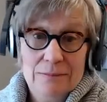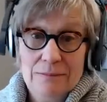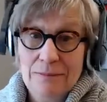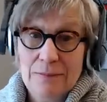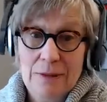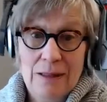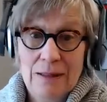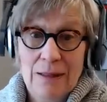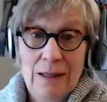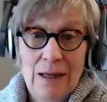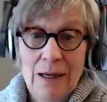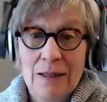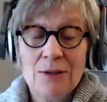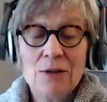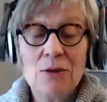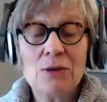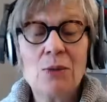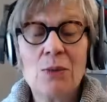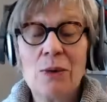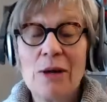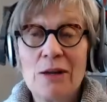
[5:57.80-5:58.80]
I don't know
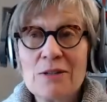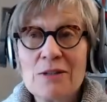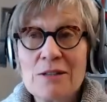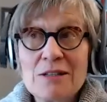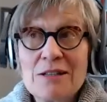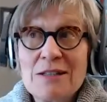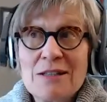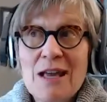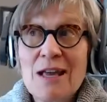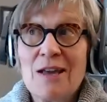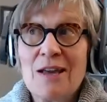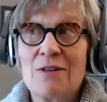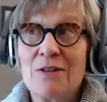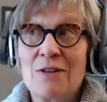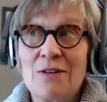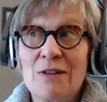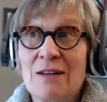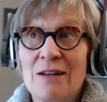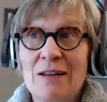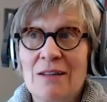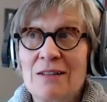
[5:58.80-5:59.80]
what else to say other than
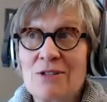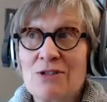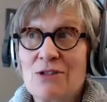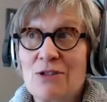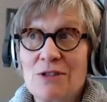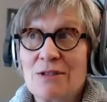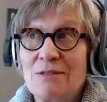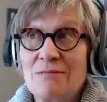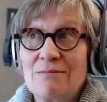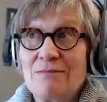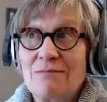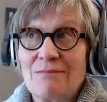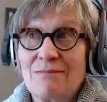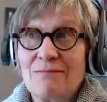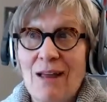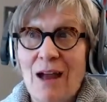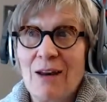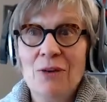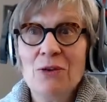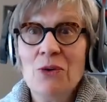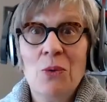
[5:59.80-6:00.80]
it's just I
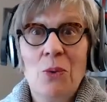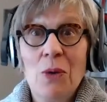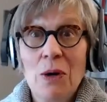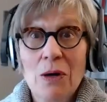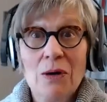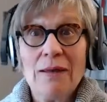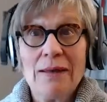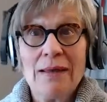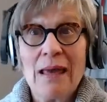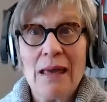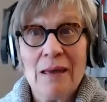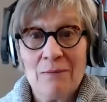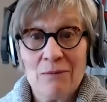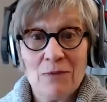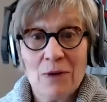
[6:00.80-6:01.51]
don't know where it came from.